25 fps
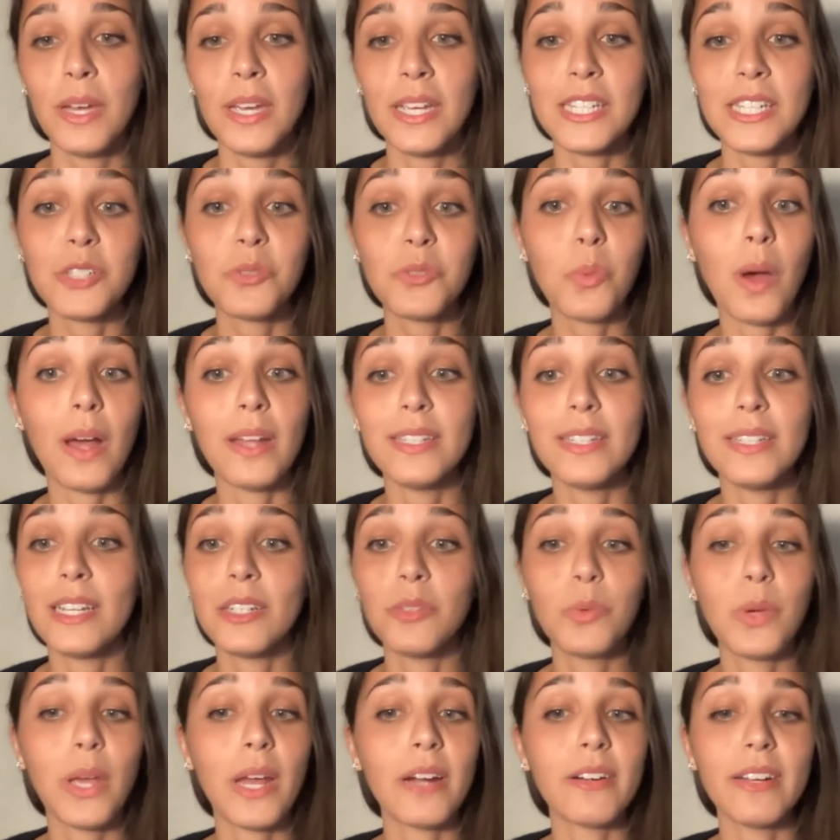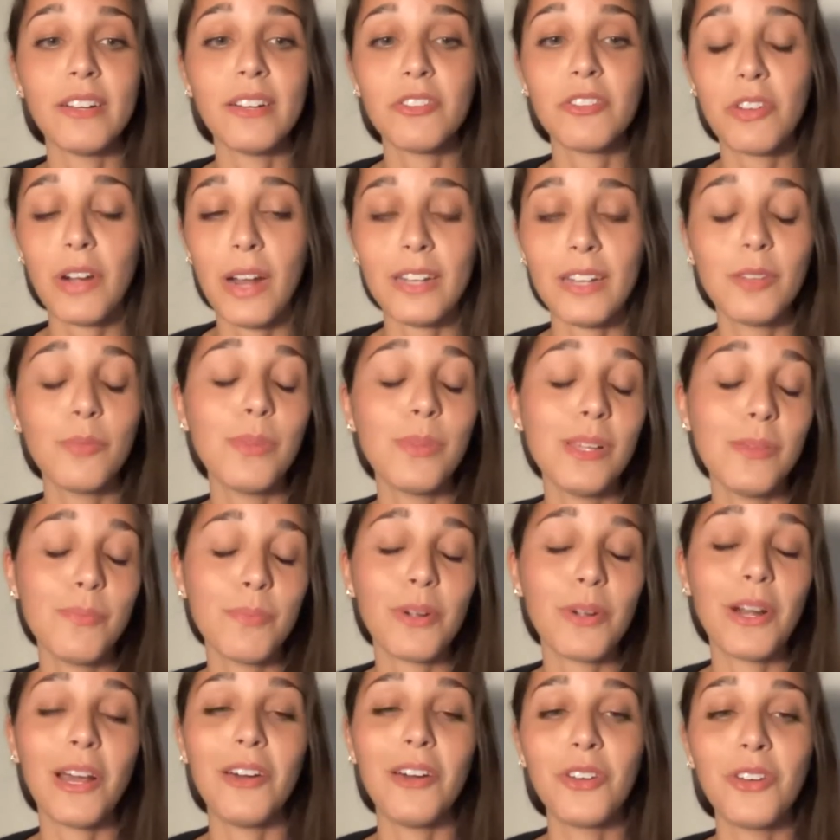is one that we are incredibly
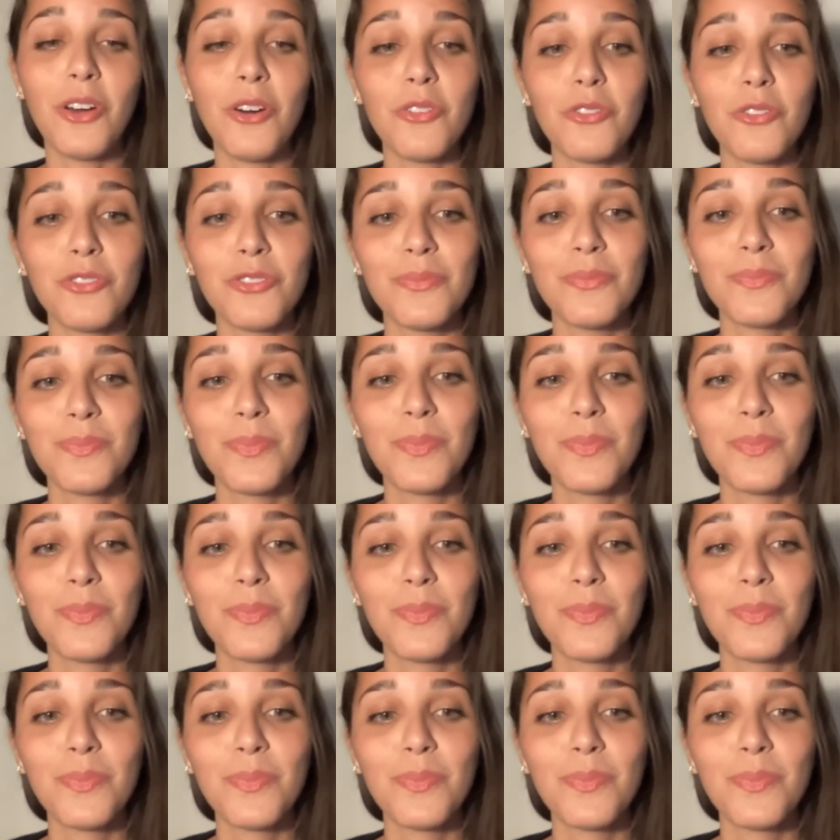proud of.